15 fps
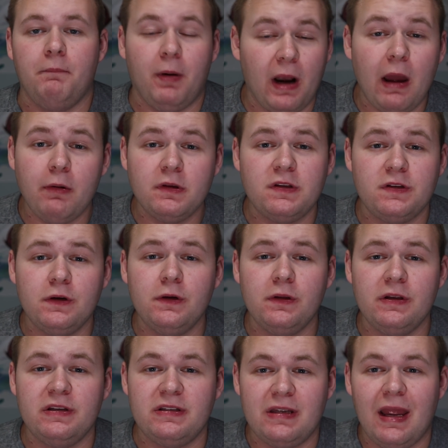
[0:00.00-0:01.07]
But I would
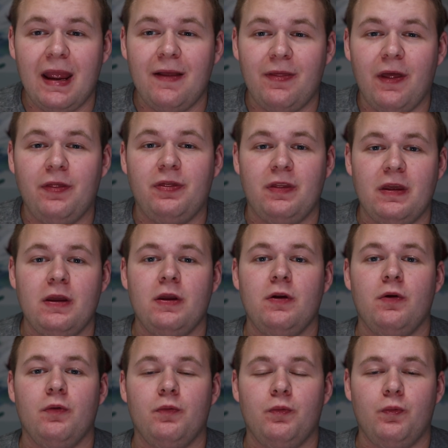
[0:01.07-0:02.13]
certainly say that
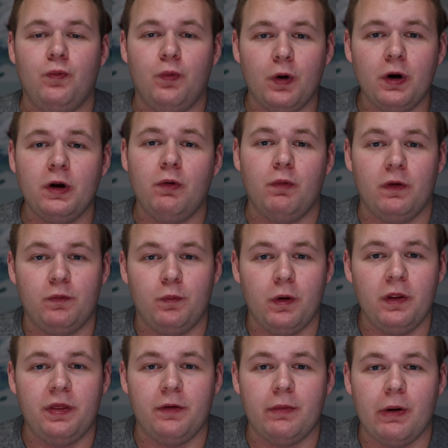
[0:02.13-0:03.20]
the work was
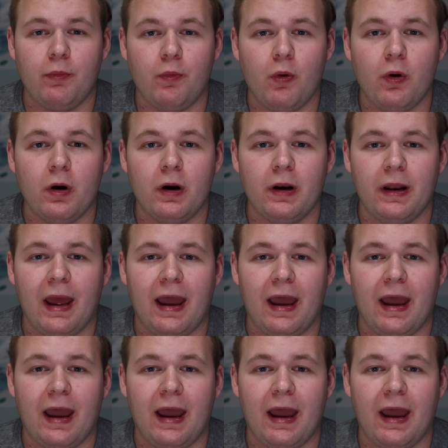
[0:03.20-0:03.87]
worth the reward,